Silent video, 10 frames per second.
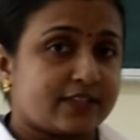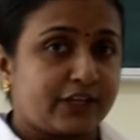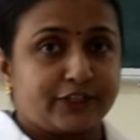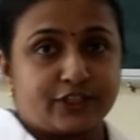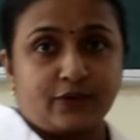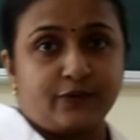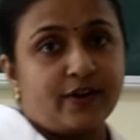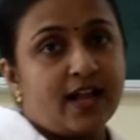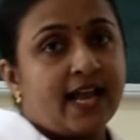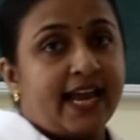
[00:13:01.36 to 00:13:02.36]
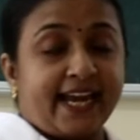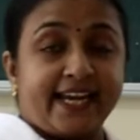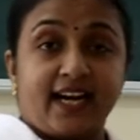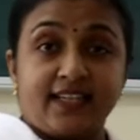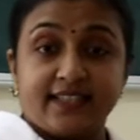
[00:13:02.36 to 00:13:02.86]
stage of
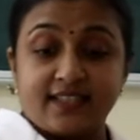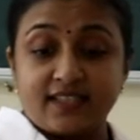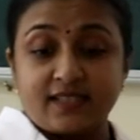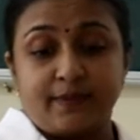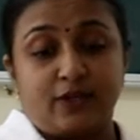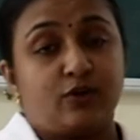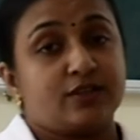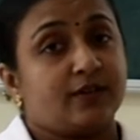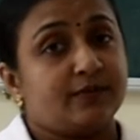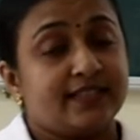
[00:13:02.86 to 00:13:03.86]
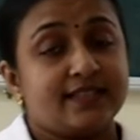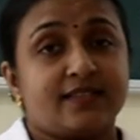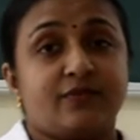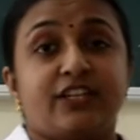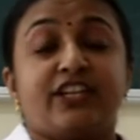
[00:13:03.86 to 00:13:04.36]
ARDS. Because of
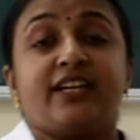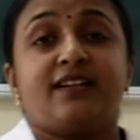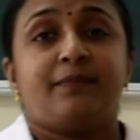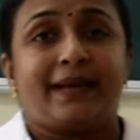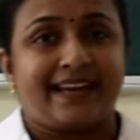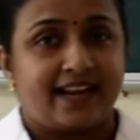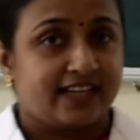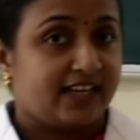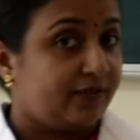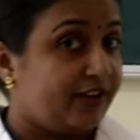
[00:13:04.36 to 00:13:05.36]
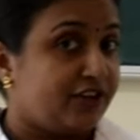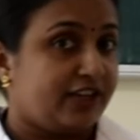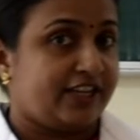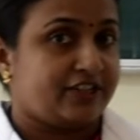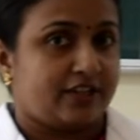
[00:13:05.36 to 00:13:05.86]
this, we need mechanical
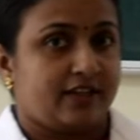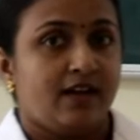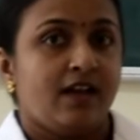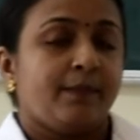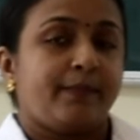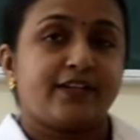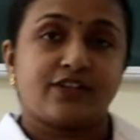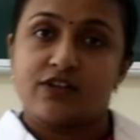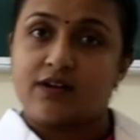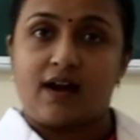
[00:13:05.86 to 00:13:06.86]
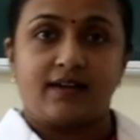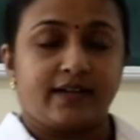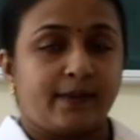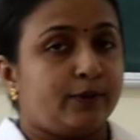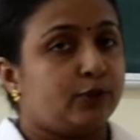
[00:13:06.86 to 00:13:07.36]
ventilation. Patient can't
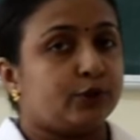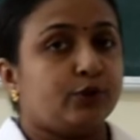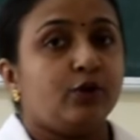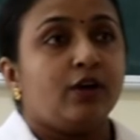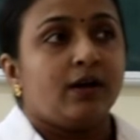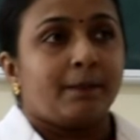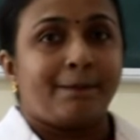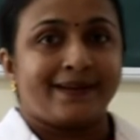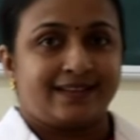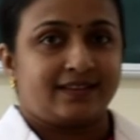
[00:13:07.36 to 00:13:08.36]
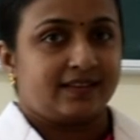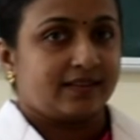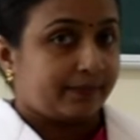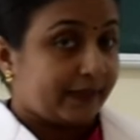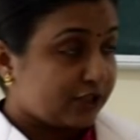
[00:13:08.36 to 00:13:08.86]
able to breathe,
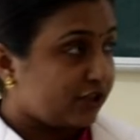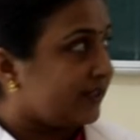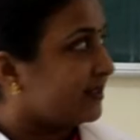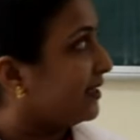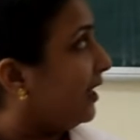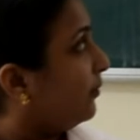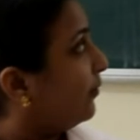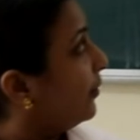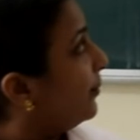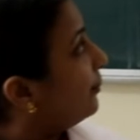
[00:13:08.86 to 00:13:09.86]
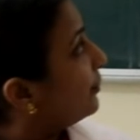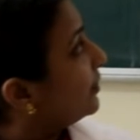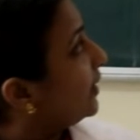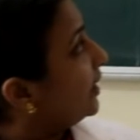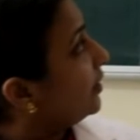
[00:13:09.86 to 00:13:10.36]
patient itself.
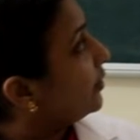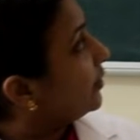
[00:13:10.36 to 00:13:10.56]
Then